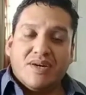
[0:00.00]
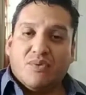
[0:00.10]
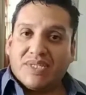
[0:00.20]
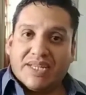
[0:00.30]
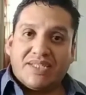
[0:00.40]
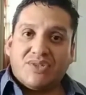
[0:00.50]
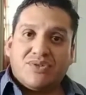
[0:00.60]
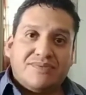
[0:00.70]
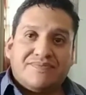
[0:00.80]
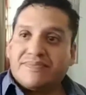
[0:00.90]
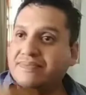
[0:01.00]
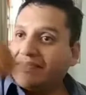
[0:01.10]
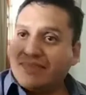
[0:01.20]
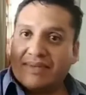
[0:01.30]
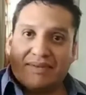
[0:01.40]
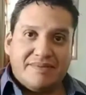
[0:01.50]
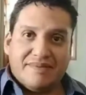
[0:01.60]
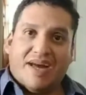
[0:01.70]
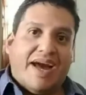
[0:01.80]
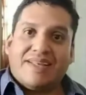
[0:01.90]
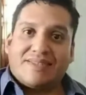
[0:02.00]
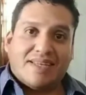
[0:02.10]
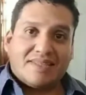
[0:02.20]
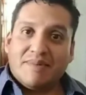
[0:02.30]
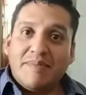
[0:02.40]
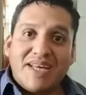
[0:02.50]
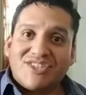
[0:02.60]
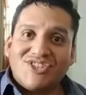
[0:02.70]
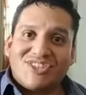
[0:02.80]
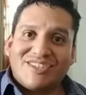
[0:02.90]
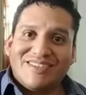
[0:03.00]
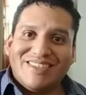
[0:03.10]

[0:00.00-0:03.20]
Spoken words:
What did I do? I sent them a message.